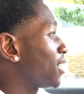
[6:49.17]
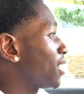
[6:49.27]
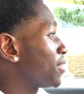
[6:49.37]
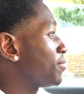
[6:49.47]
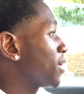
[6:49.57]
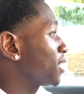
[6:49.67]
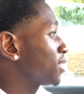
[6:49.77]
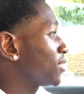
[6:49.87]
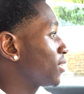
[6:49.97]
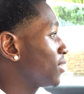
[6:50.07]
And
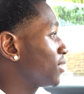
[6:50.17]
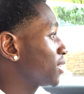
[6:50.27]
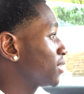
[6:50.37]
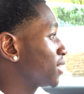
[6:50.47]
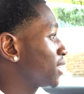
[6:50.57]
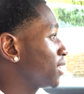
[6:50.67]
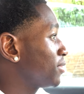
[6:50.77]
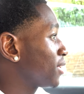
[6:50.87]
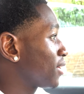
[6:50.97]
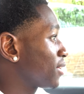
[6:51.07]
personal goals to
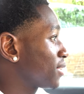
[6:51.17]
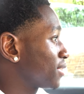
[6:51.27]
achieve now.